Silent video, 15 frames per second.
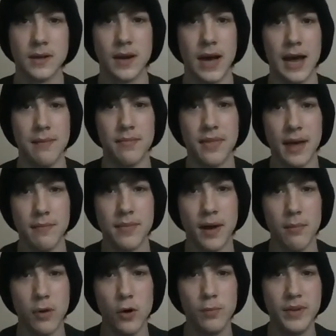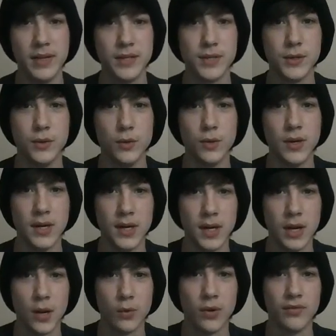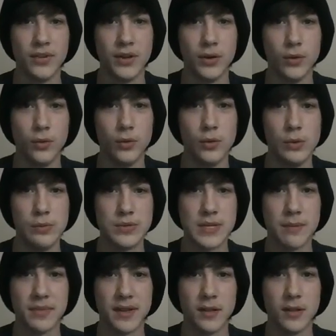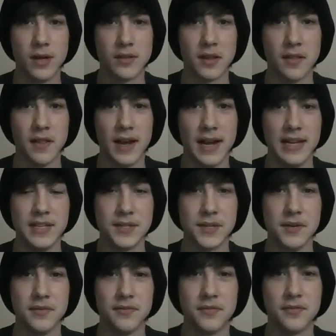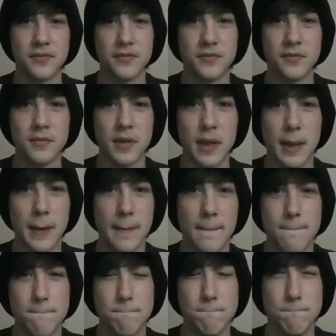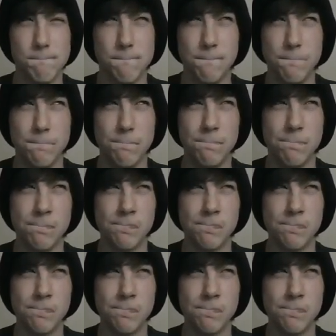I'm hoping to review something along the lines of some